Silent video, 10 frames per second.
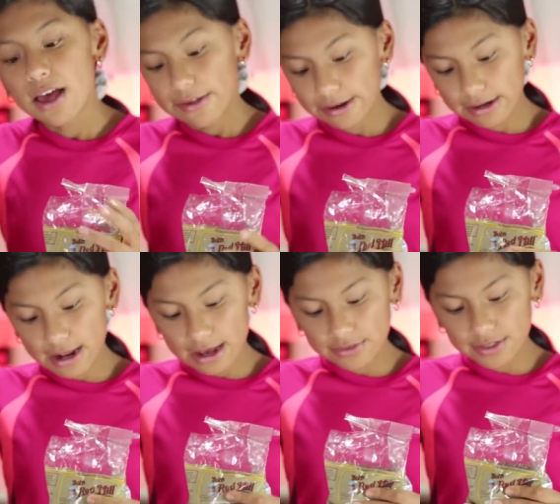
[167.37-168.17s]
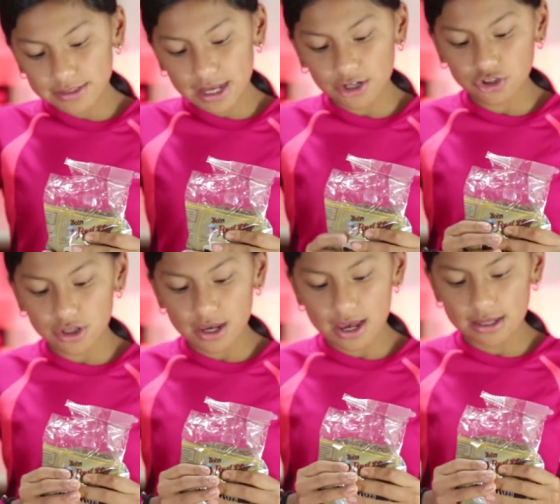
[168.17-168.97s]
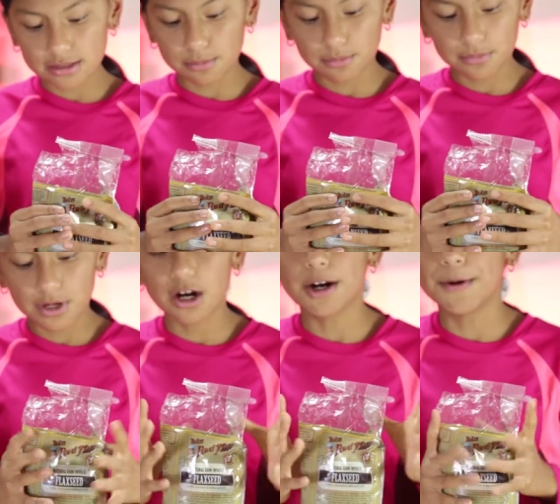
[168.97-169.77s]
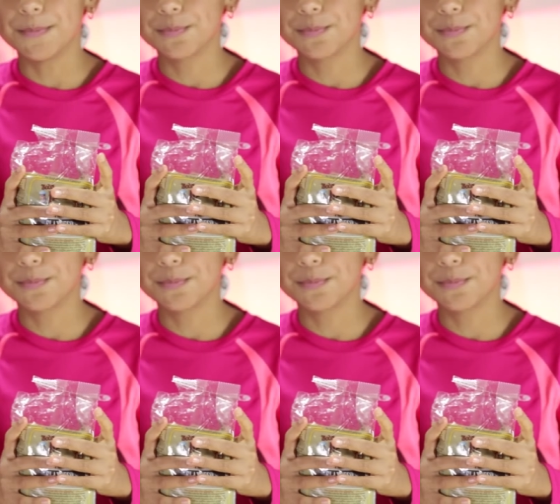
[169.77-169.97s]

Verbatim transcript: that it, this actually has, um.